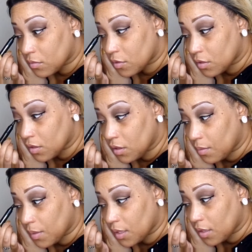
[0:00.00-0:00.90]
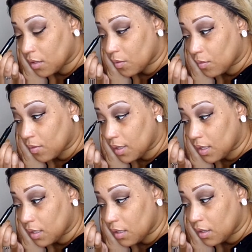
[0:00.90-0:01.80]
Kind of making a
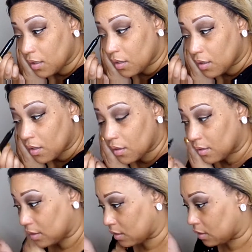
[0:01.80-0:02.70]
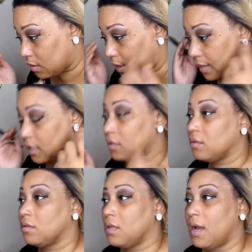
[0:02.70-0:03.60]
wing, like
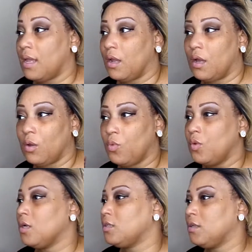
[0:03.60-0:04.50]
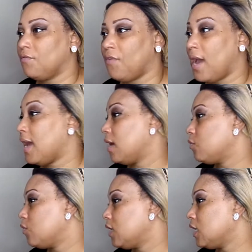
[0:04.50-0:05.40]
not a real
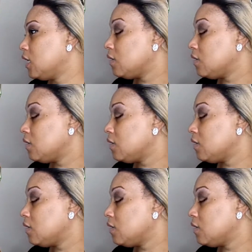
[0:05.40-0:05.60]
defined wing,